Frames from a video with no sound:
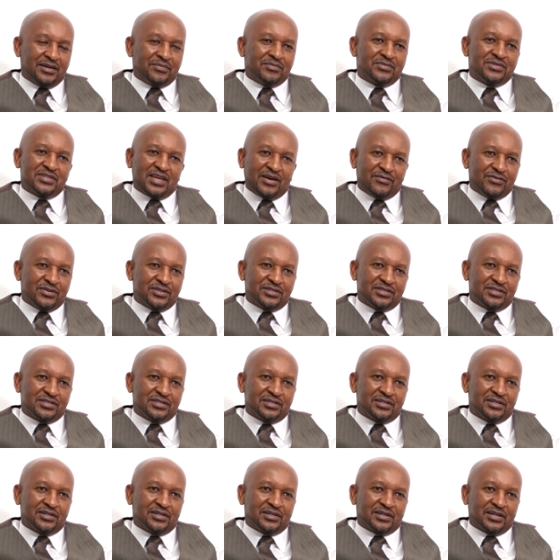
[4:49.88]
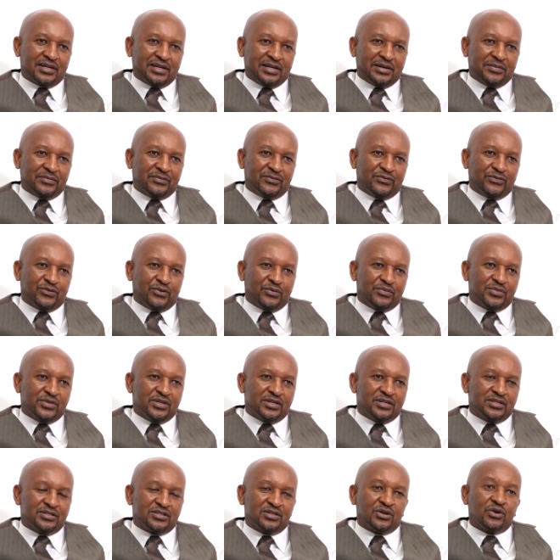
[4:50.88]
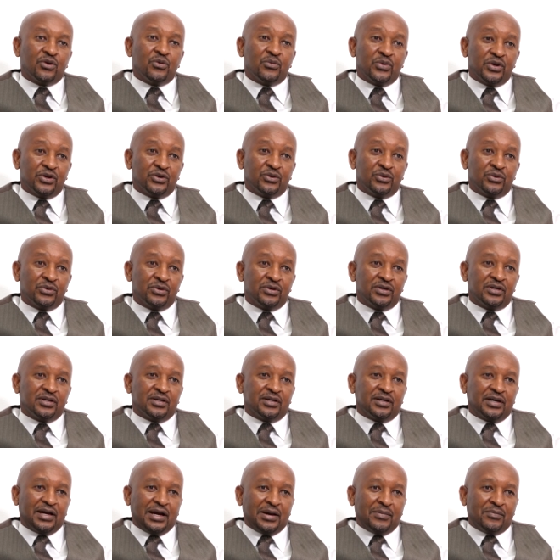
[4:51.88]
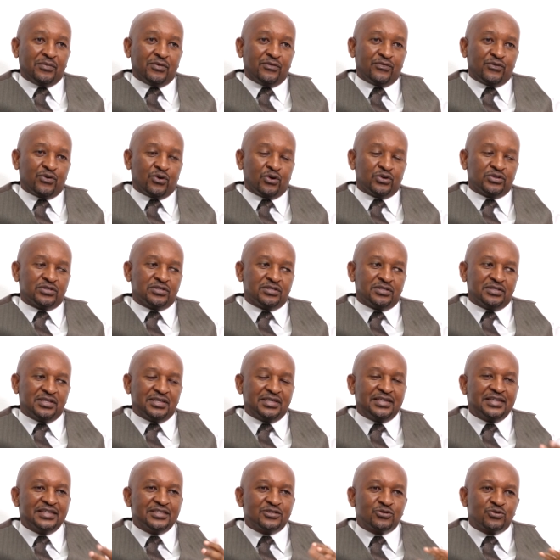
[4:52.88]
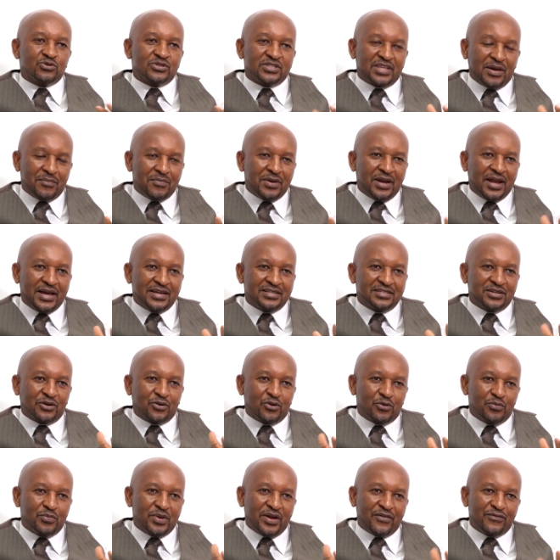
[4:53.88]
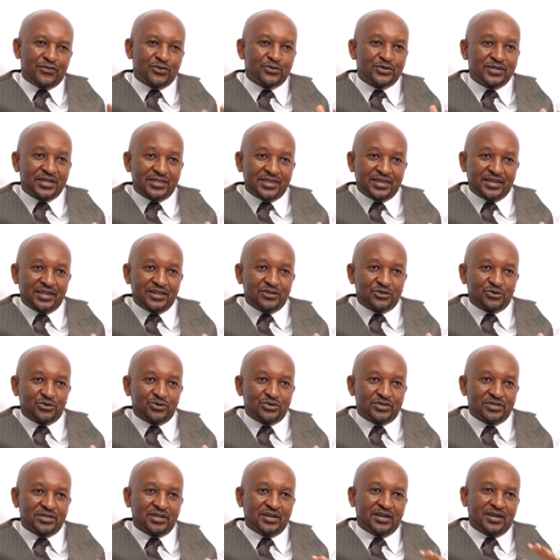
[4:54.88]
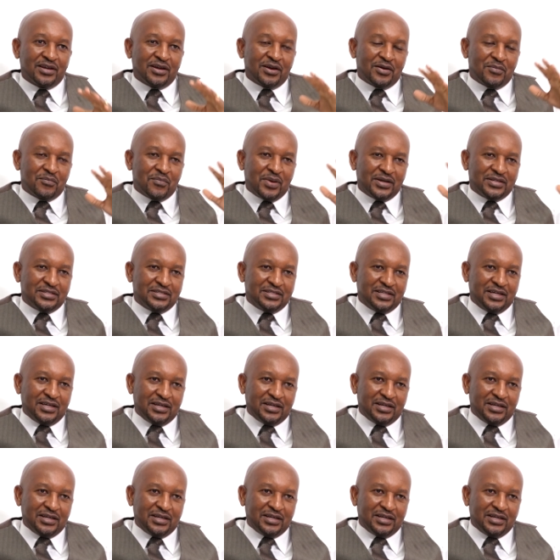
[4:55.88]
service from the single window. Of course, it needs to stabilize. There could be a few teething issues, but